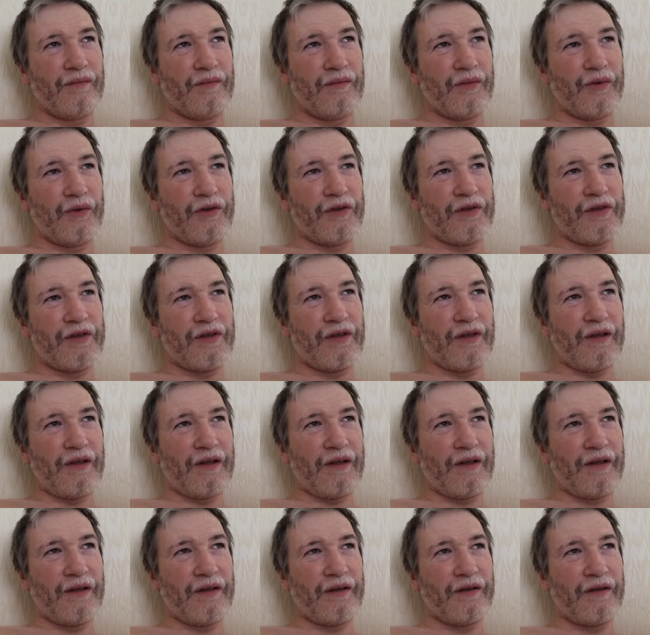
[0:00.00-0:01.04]
what does the
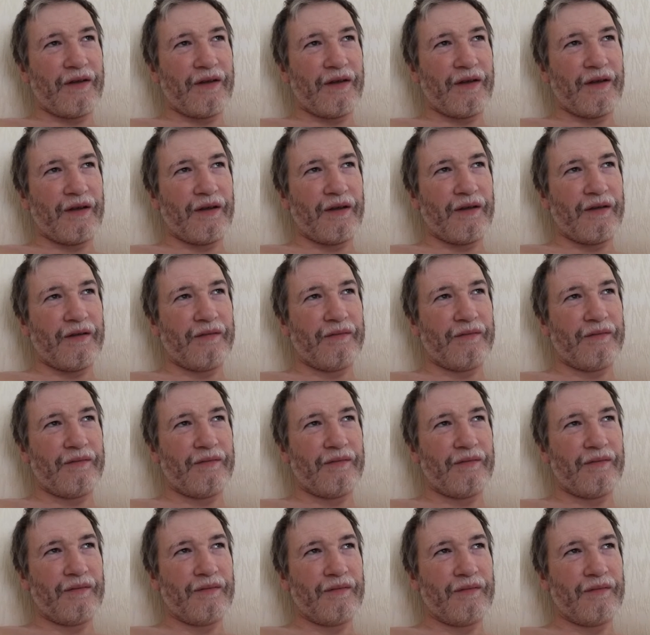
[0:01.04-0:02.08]
lion think
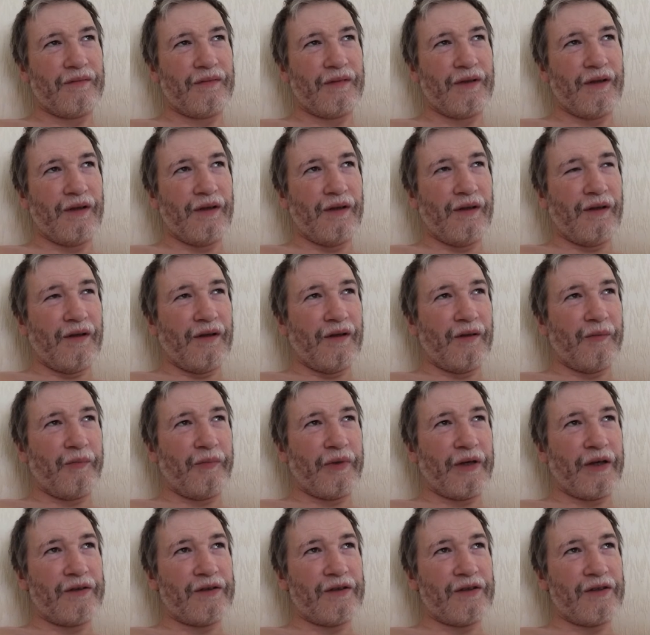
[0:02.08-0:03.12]

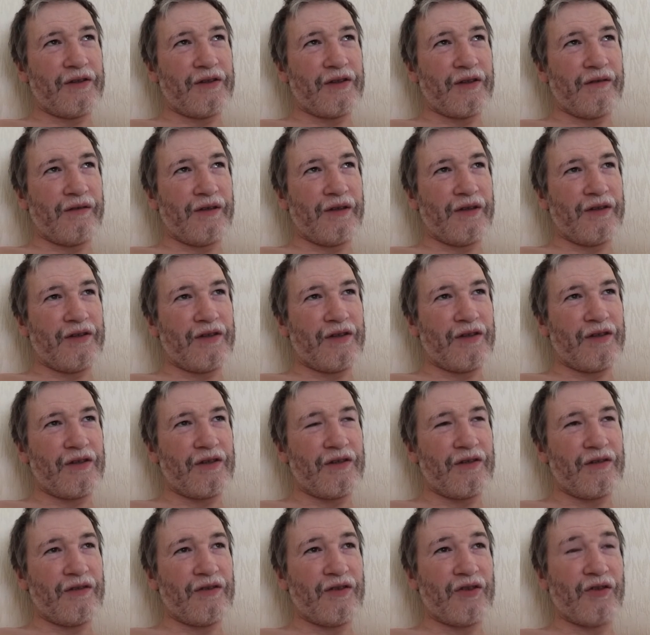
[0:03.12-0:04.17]
about his own
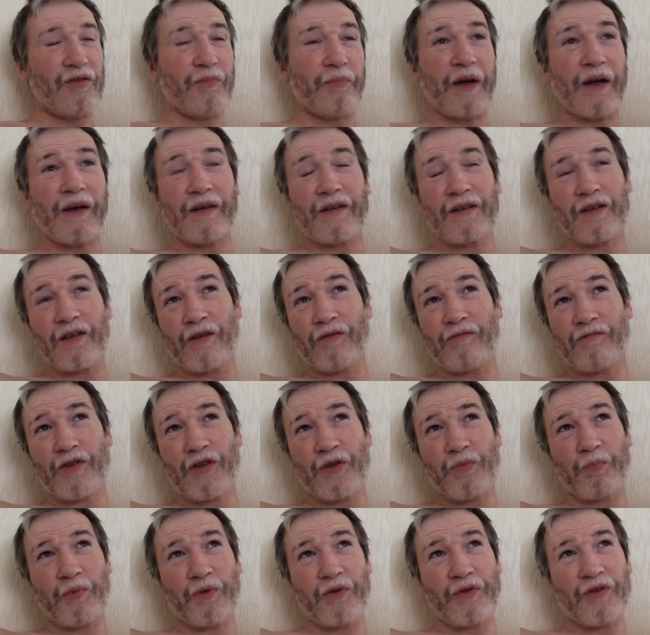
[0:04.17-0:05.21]
existence, about his own
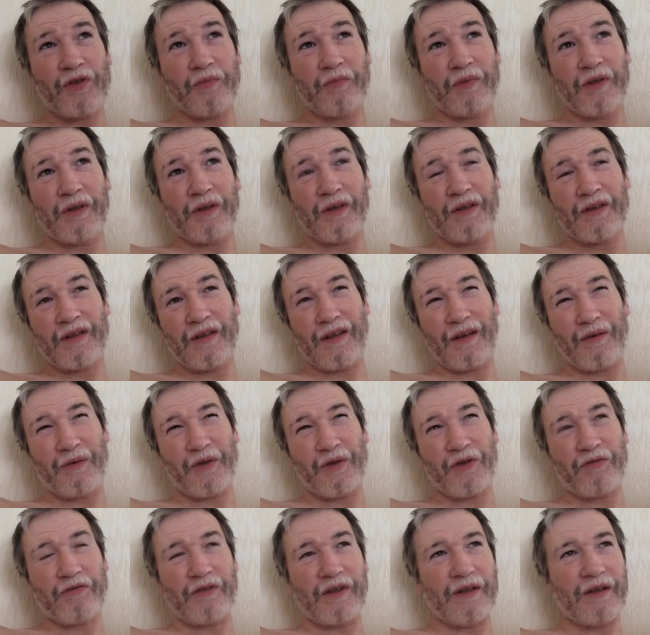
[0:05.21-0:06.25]
responsibility? That
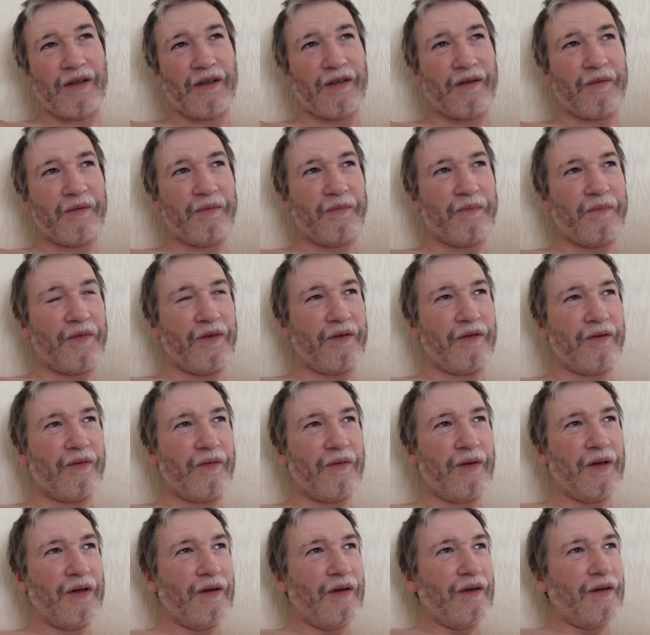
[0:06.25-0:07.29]
was really the
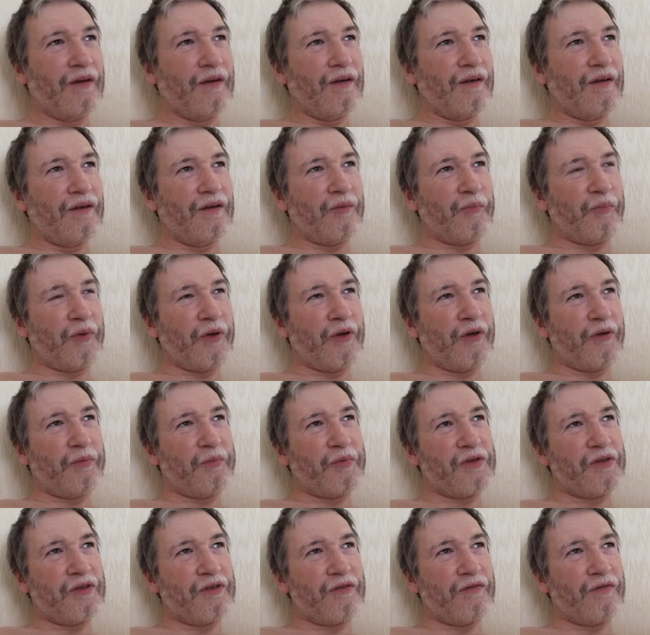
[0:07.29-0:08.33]

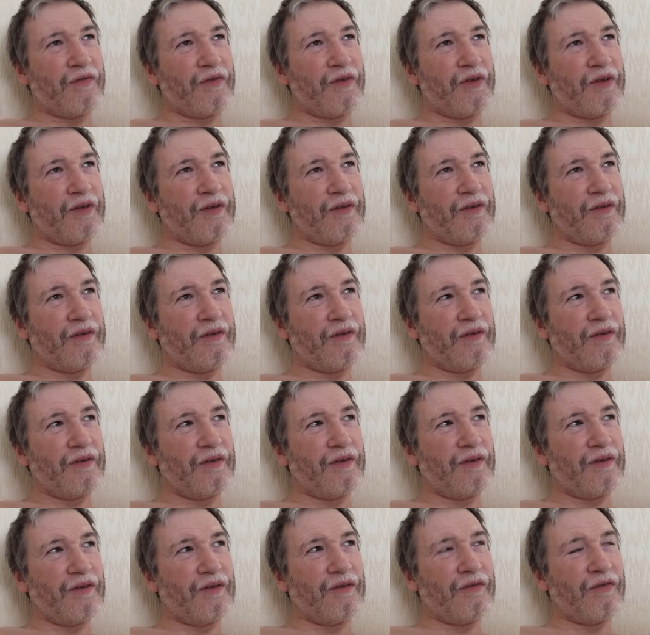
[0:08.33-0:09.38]
purpose of
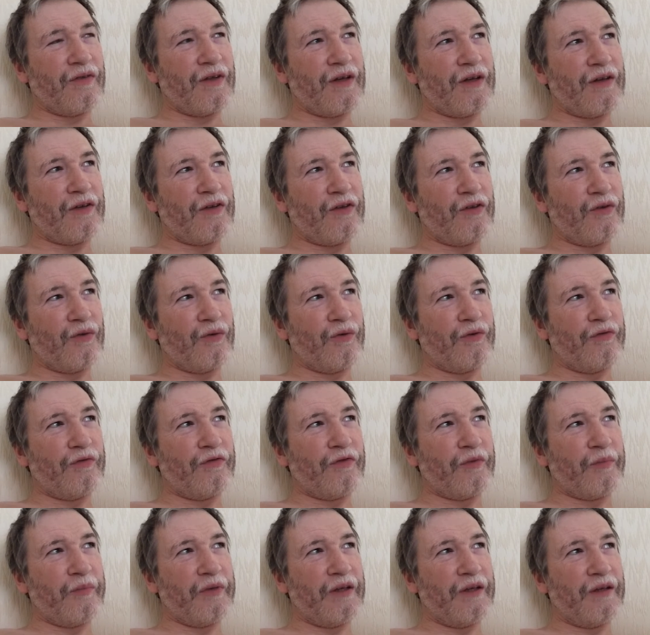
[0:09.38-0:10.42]
that thought for
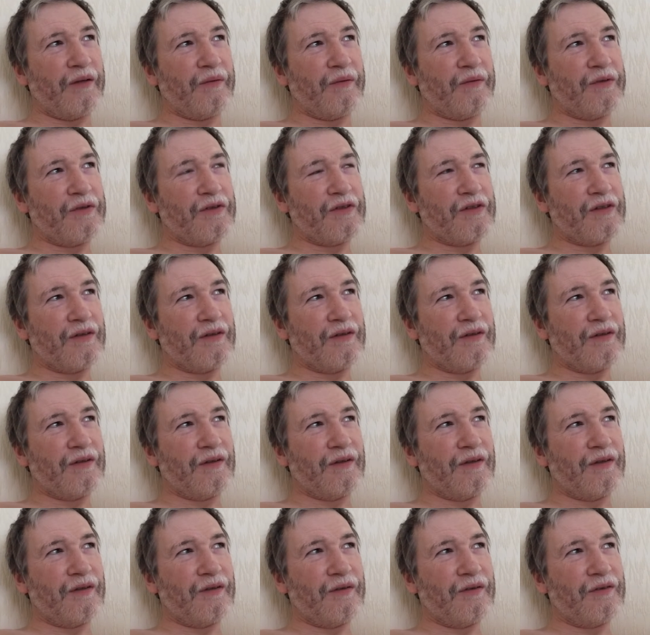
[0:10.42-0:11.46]
me, was that, you
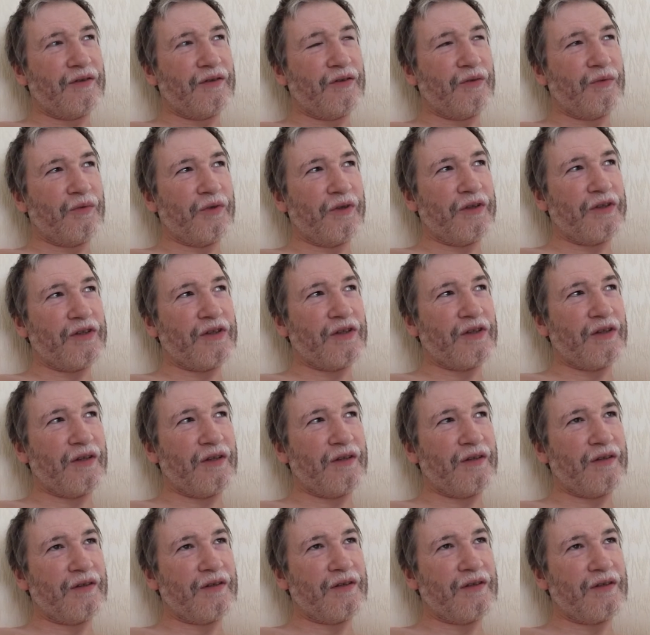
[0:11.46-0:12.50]
know, to what
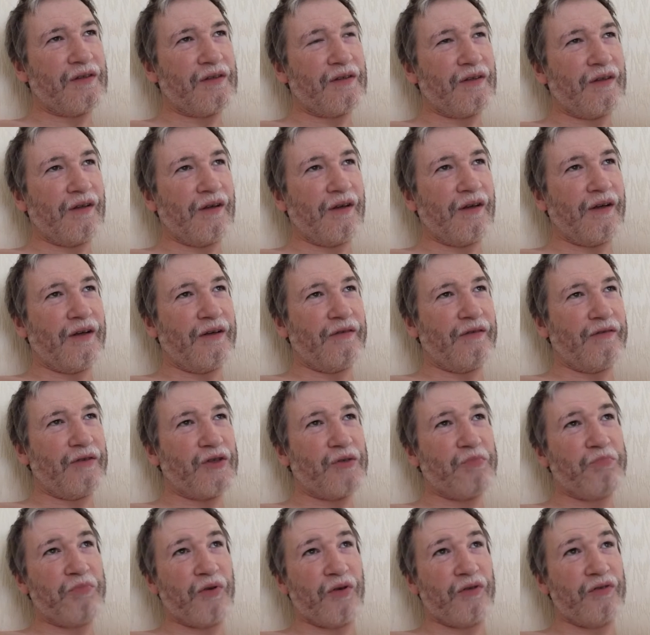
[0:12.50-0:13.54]
extent is the lion
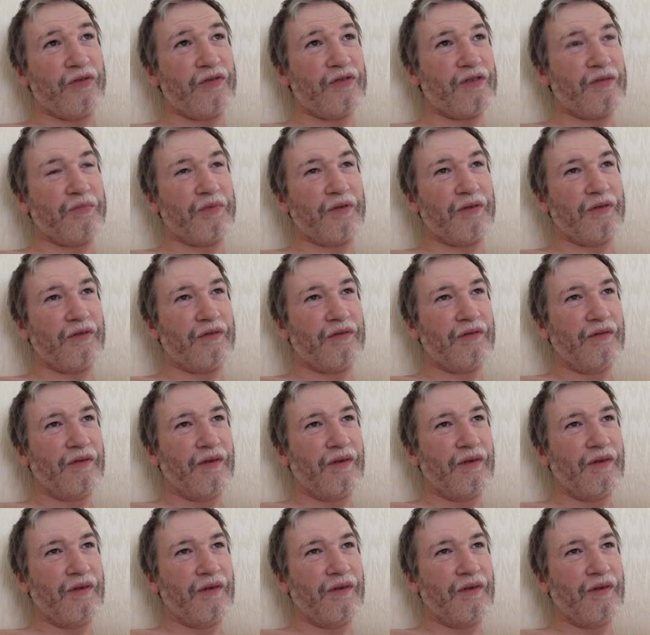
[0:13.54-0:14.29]
responsible,